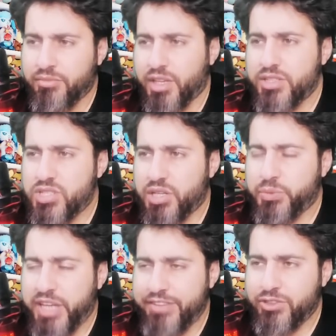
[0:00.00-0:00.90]
So
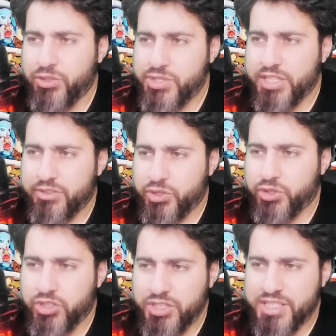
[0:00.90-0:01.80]
we have to go straight
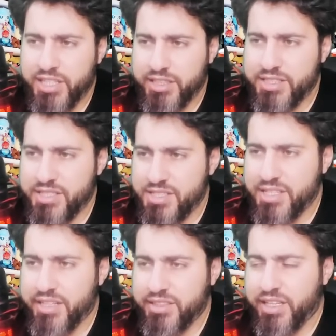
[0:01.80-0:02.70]
Scorching Sand, as I
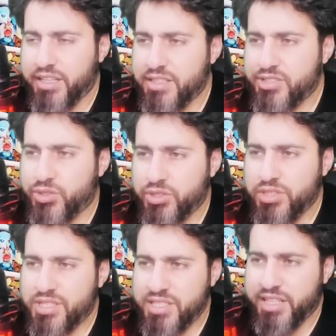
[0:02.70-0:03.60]
said, and then
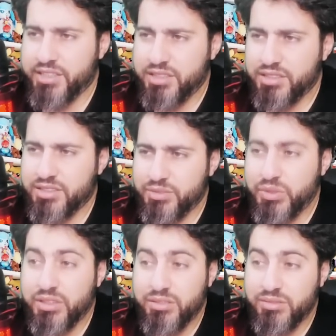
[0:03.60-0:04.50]
Scorching Sand
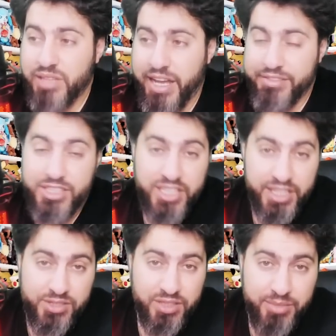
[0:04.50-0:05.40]
will have a
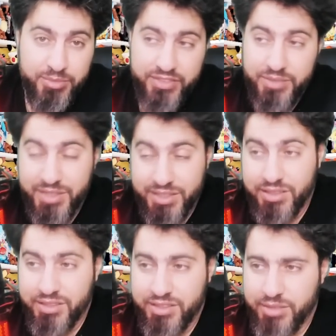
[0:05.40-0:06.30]
chance to debuff them. It
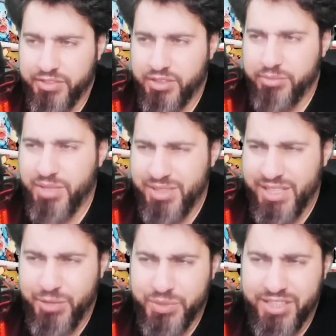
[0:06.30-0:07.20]
did debuff them. Maybe
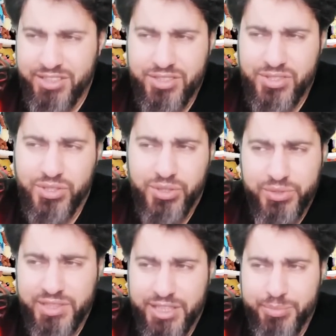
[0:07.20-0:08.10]
now we can just go
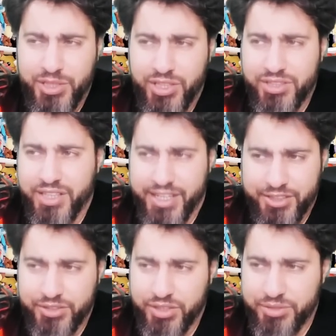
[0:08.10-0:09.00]
Drapion. I
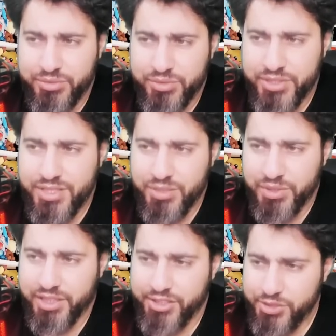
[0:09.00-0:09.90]
don't know. Let's see
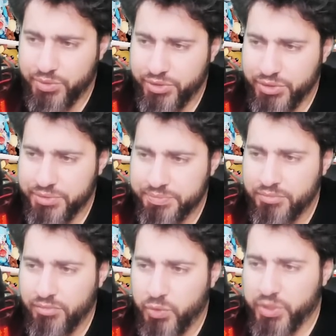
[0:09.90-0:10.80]
what Hodge will do.
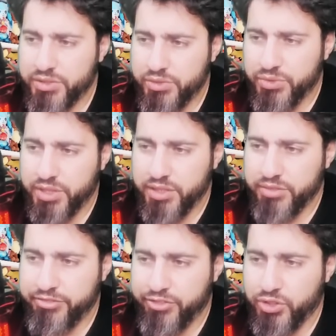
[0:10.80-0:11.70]
1, 2,
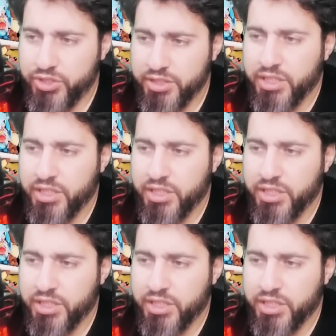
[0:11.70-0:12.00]
3, 4.